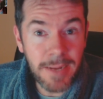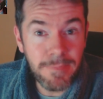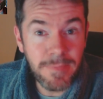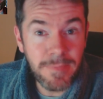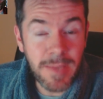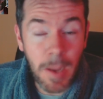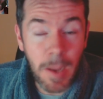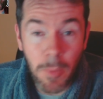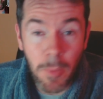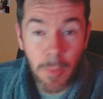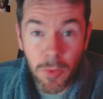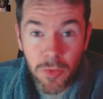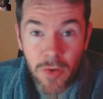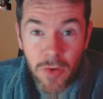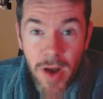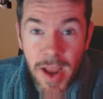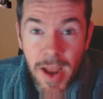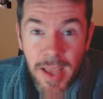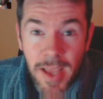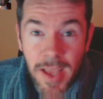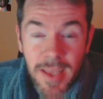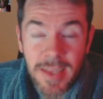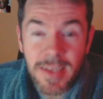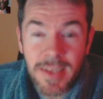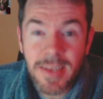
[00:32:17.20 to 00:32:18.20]
Double
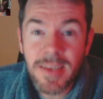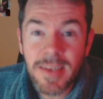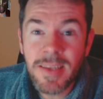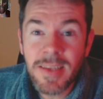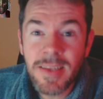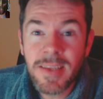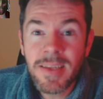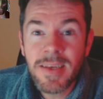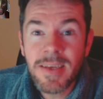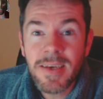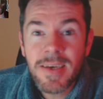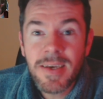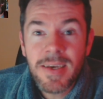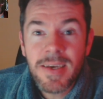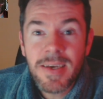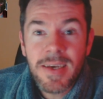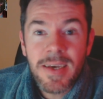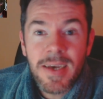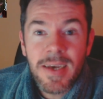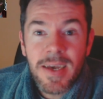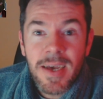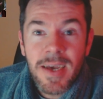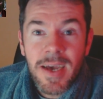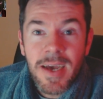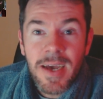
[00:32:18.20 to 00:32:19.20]
Dragon.
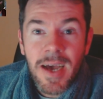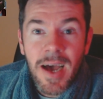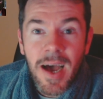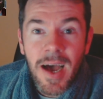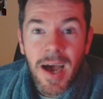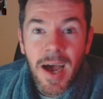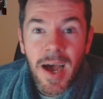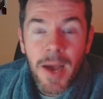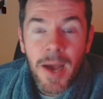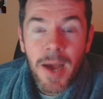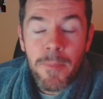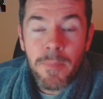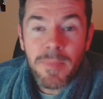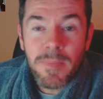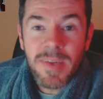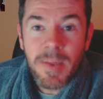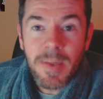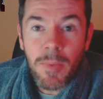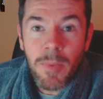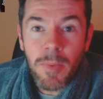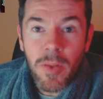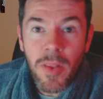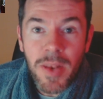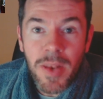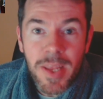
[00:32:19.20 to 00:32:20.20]

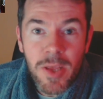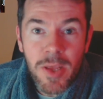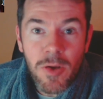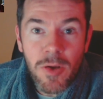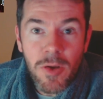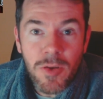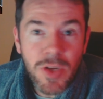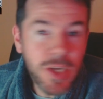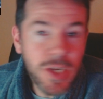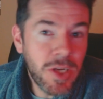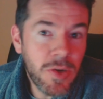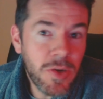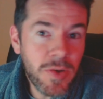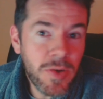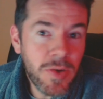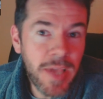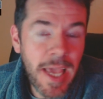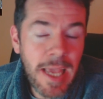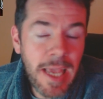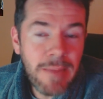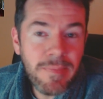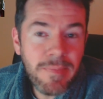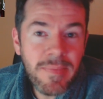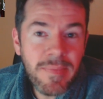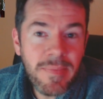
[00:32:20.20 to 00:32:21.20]
Some of the Neo Geo
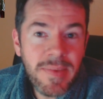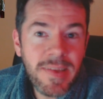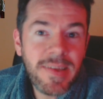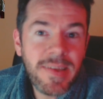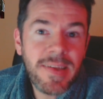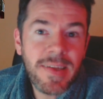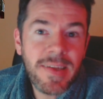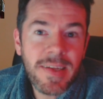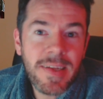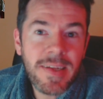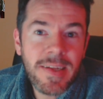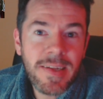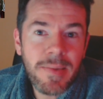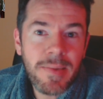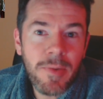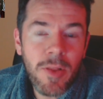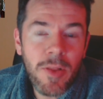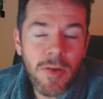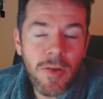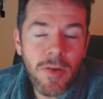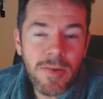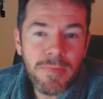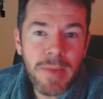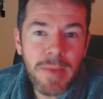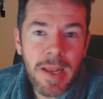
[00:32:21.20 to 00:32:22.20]
games, some of
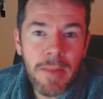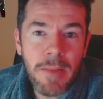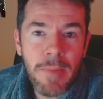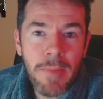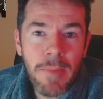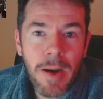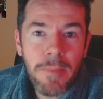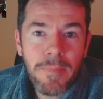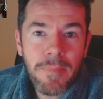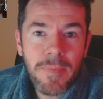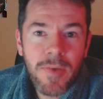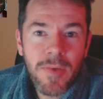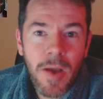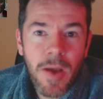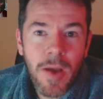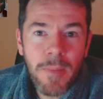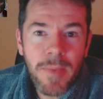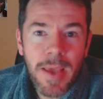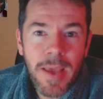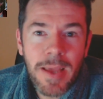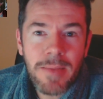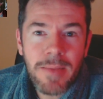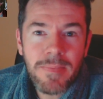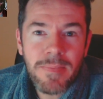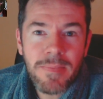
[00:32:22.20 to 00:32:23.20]
those beat 'em up type
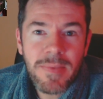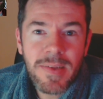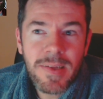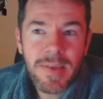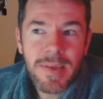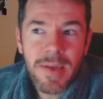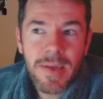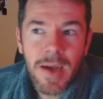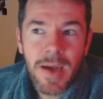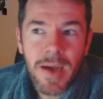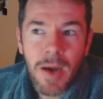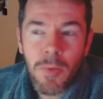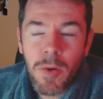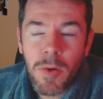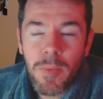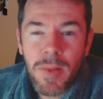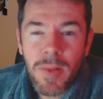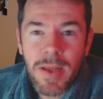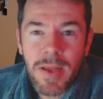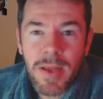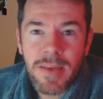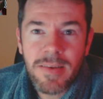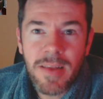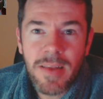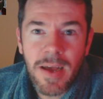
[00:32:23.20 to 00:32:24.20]
games. I want to
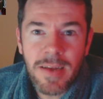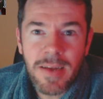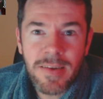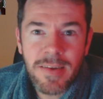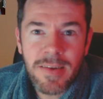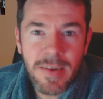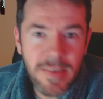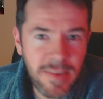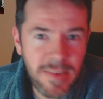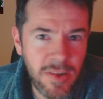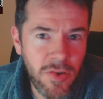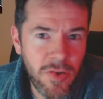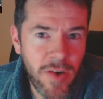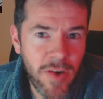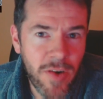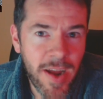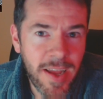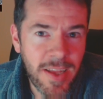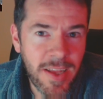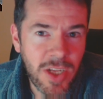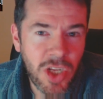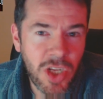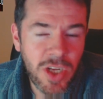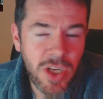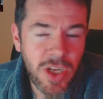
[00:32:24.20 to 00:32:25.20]
play Dungeons and
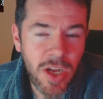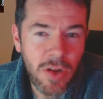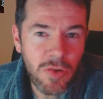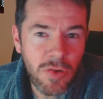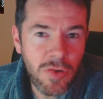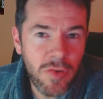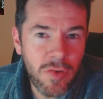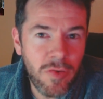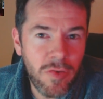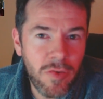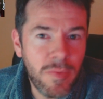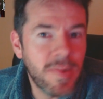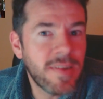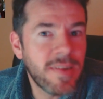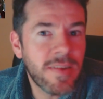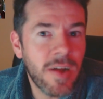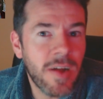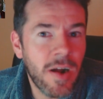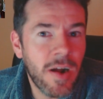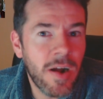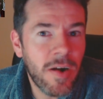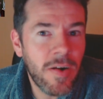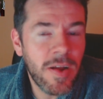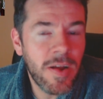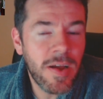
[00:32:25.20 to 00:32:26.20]
Dragons, Shadows over
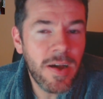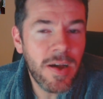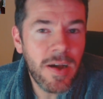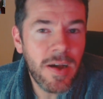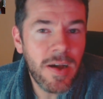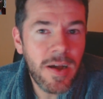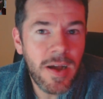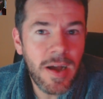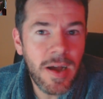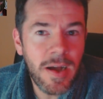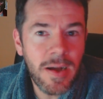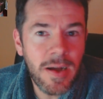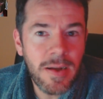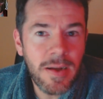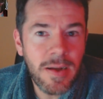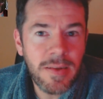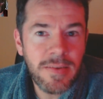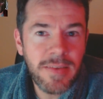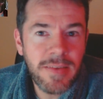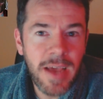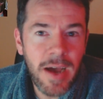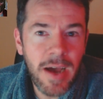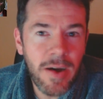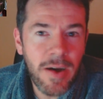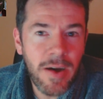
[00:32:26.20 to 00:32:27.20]
Mysteria, and
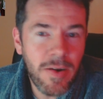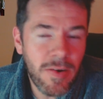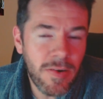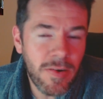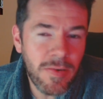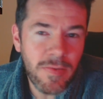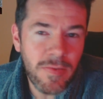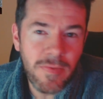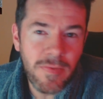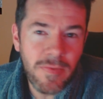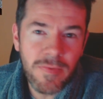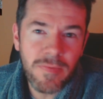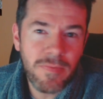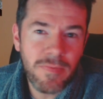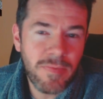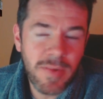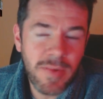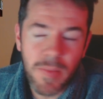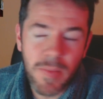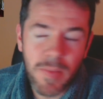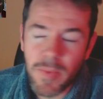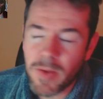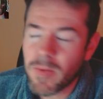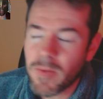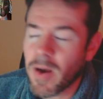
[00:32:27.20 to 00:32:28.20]
Tower of
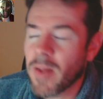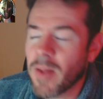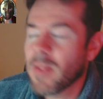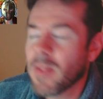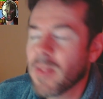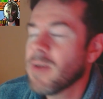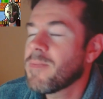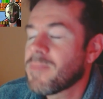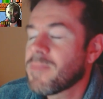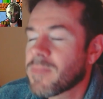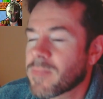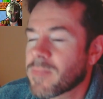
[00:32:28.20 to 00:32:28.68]
something or other.